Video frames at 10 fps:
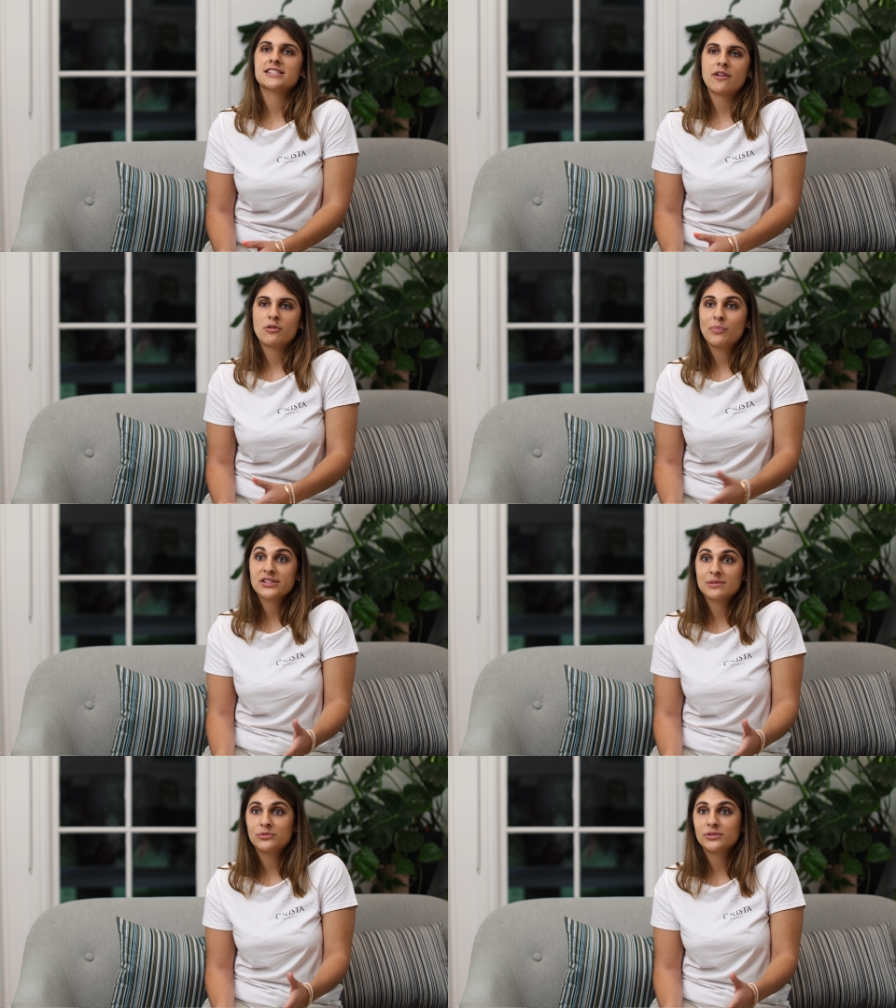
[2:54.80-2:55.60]
that were
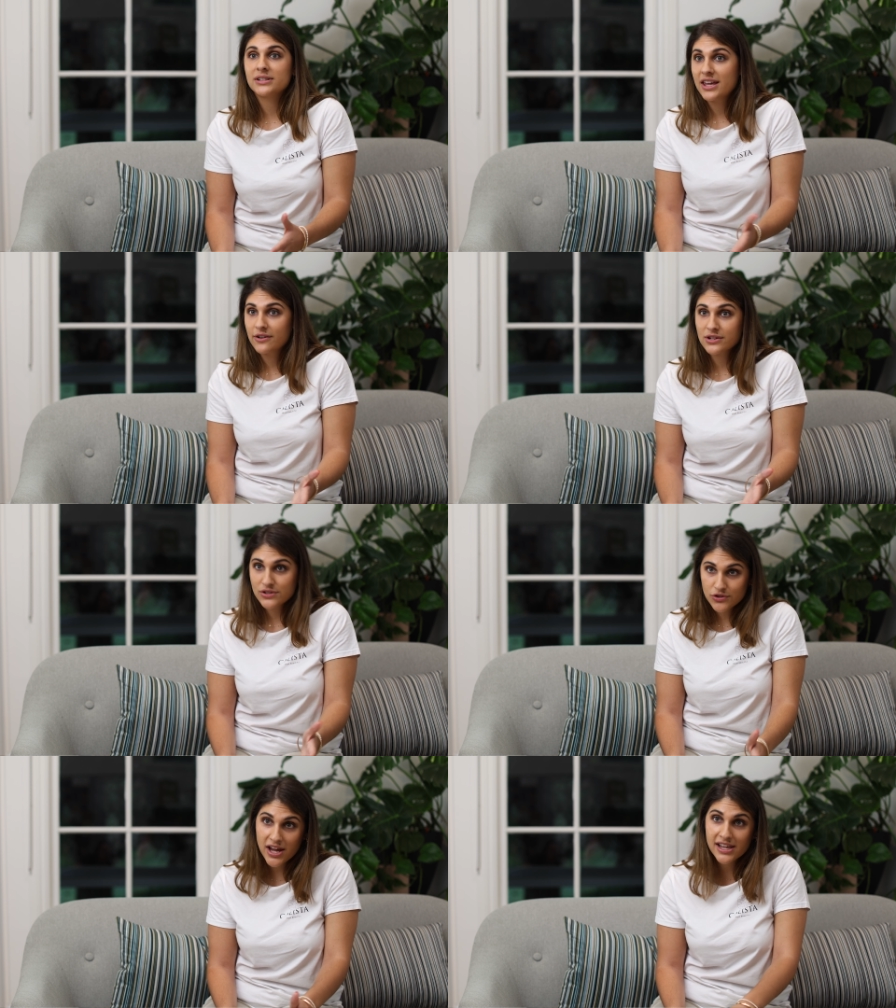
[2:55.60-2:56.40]
possible here in
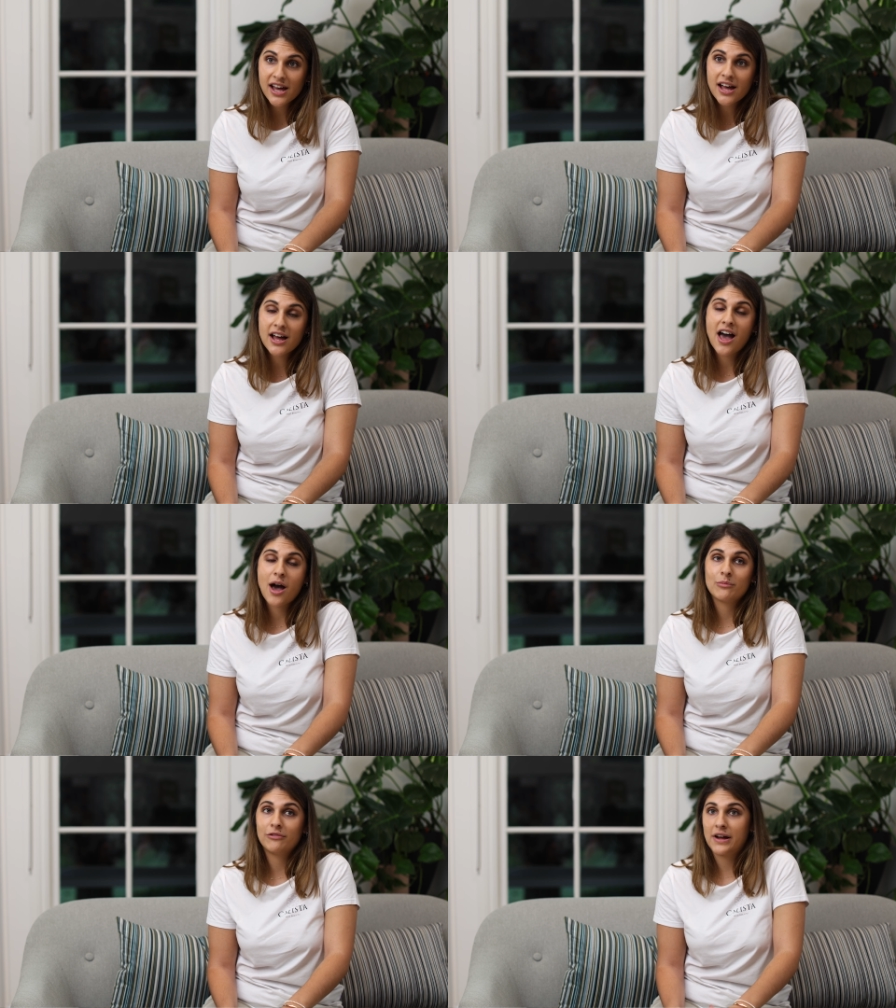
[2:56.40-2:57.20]
Australia,
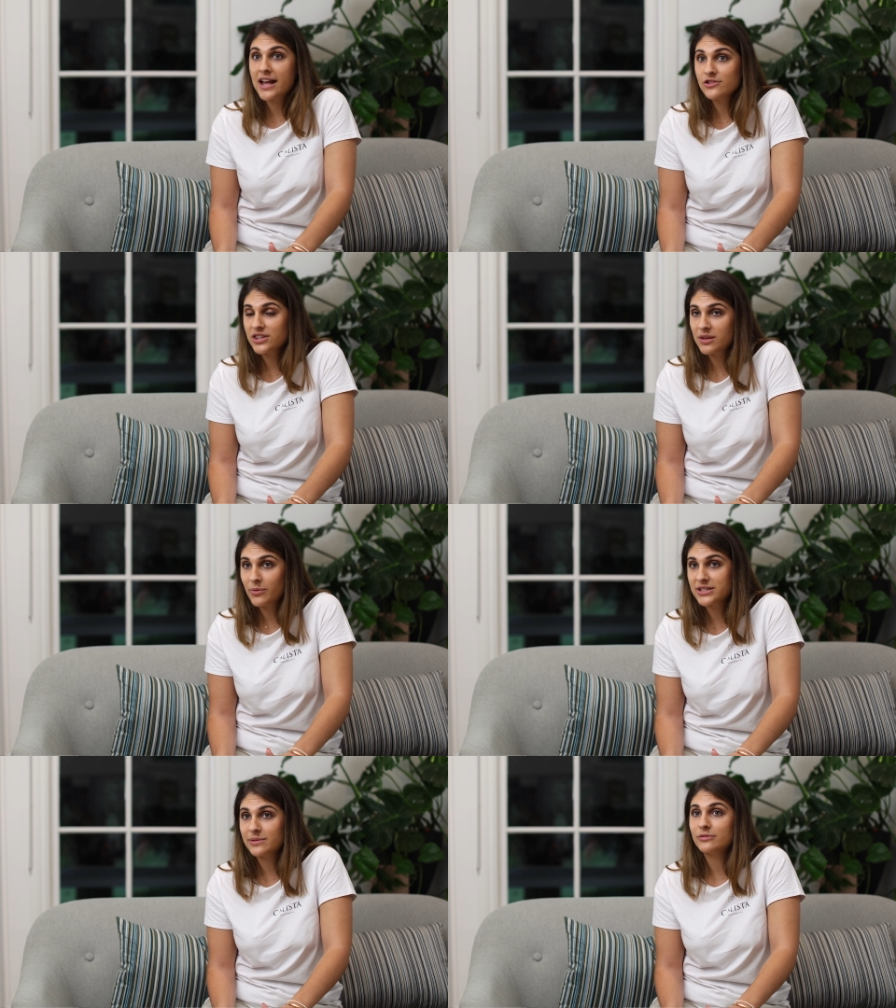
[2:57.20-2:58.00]
financially
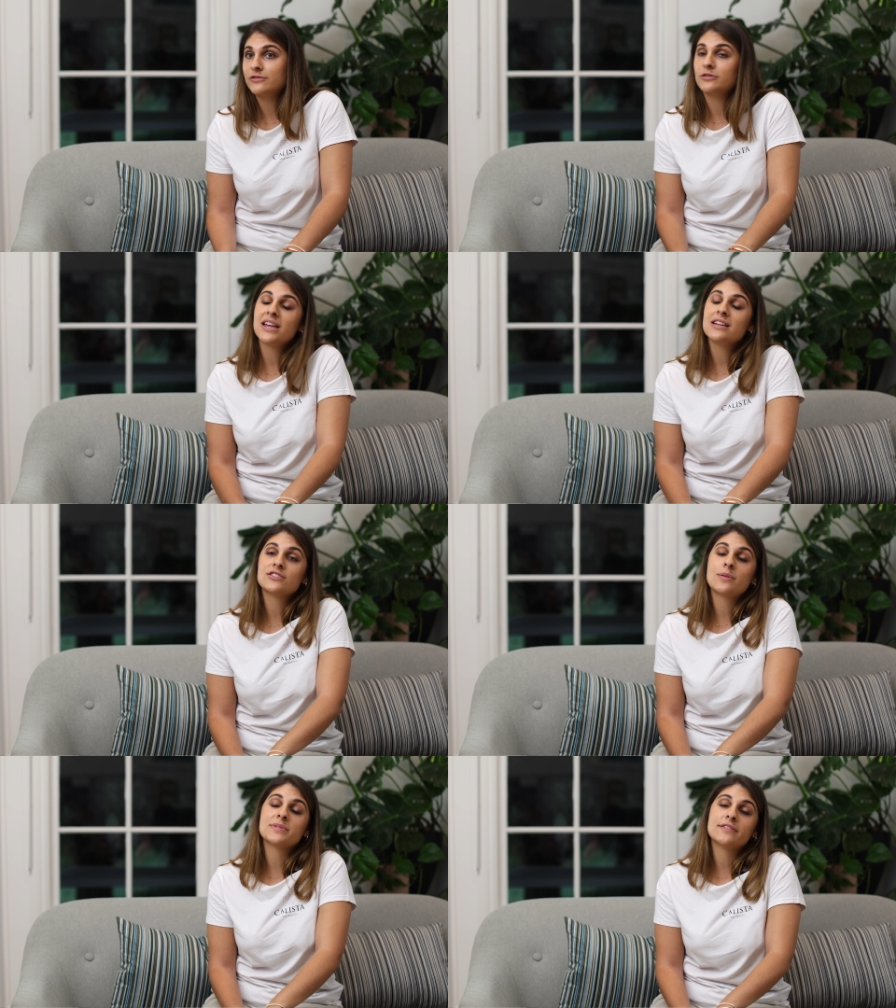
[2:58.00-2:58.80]
possible for me in
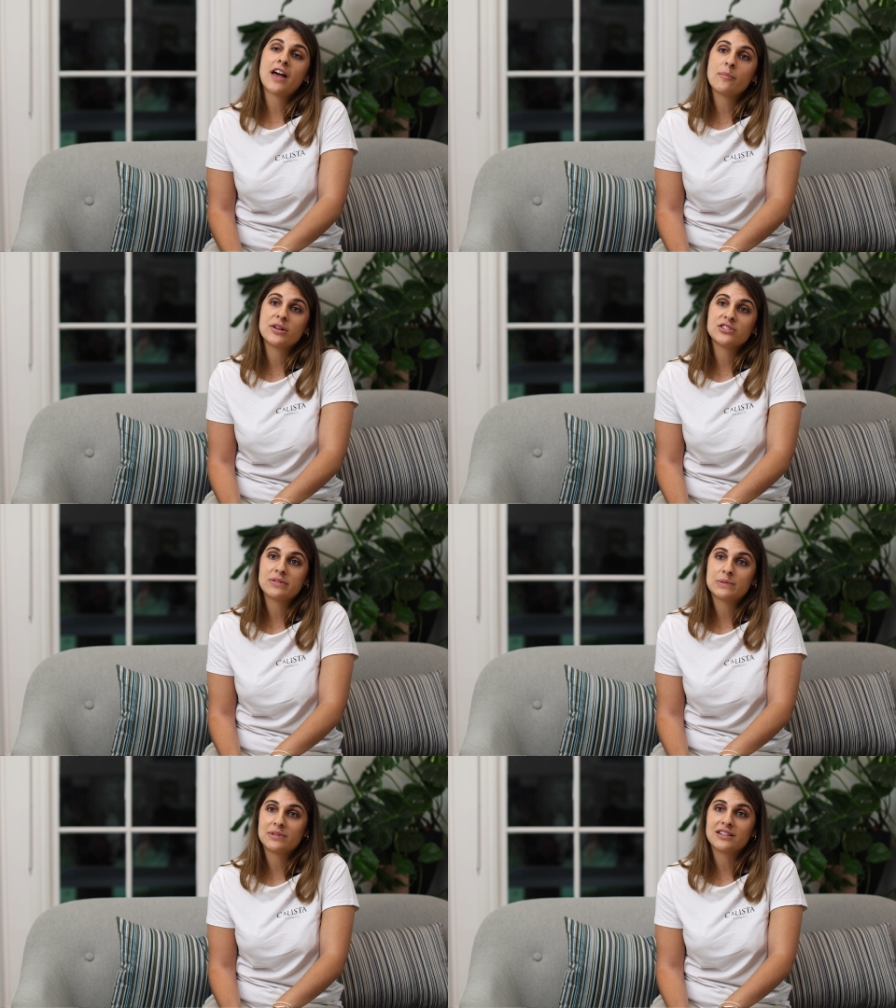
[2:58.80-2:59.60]
terms of how much I
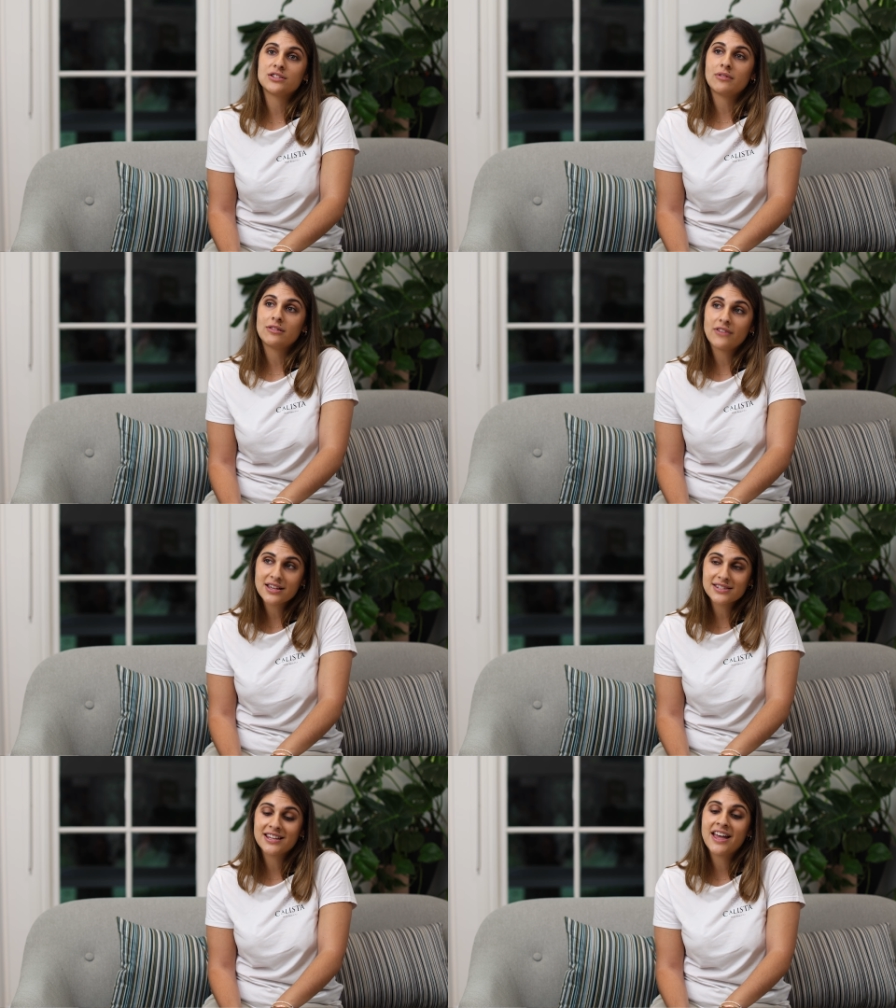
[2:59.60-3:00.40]
was willing to
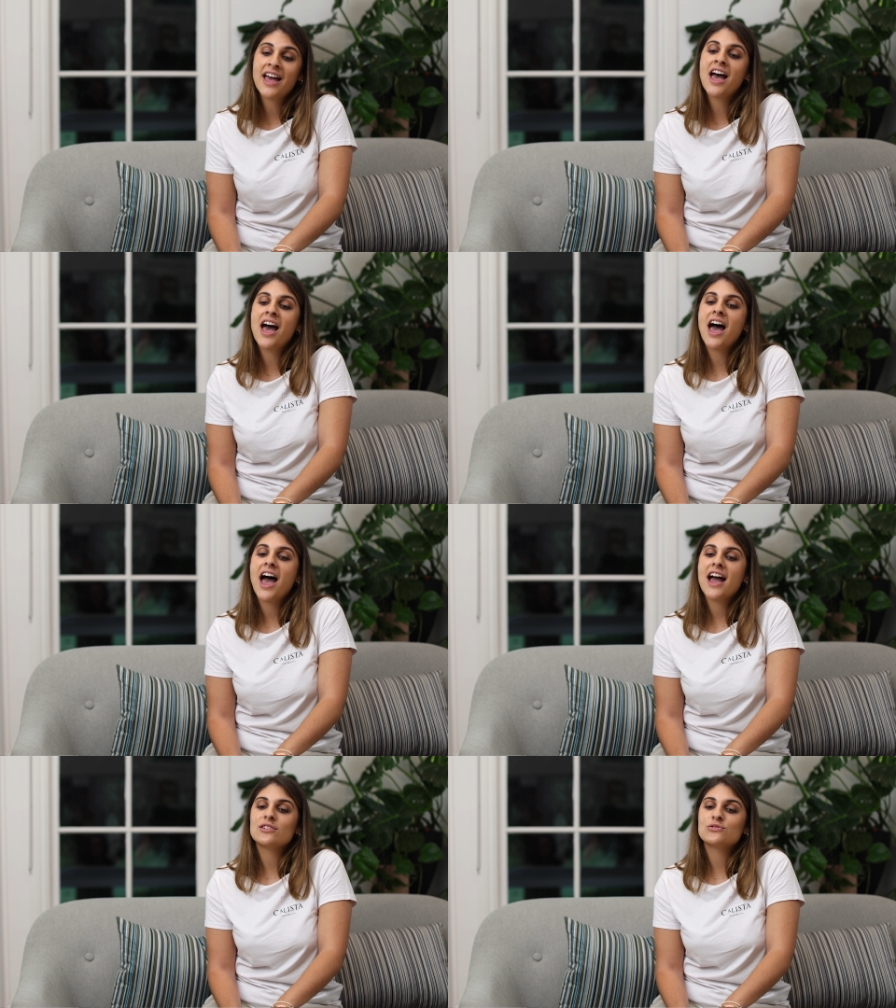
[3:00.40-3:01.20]
invest.
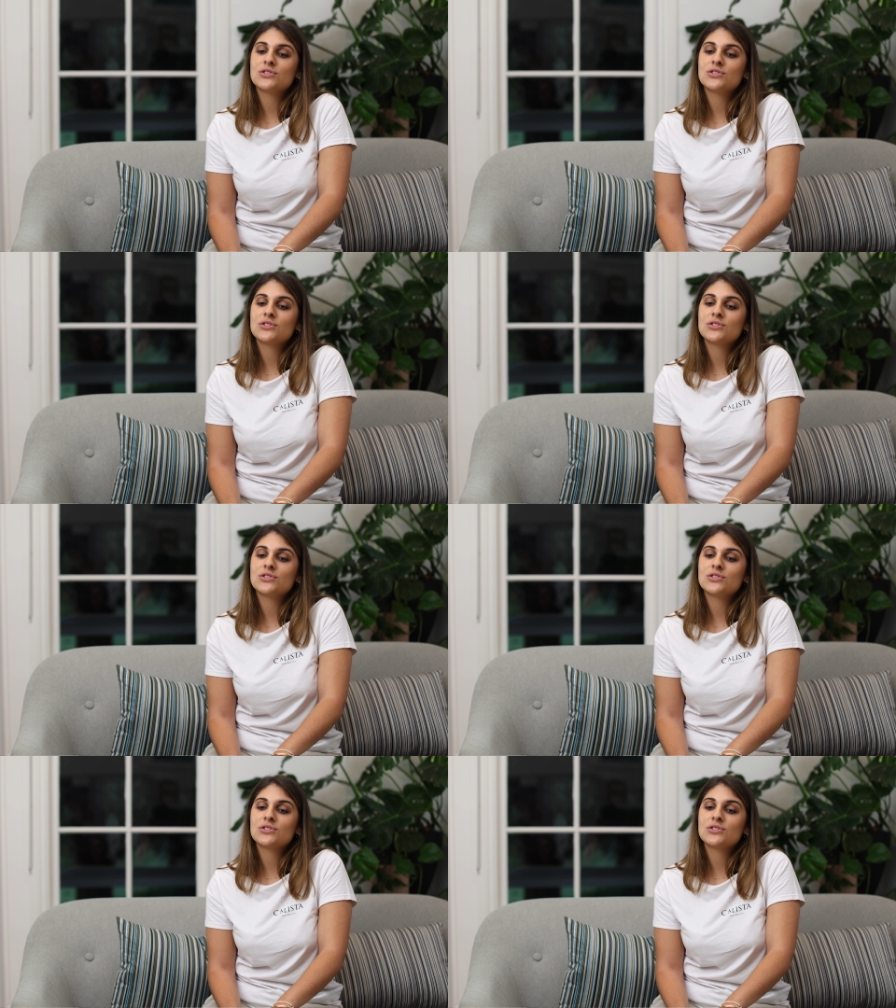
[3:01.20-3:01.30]
And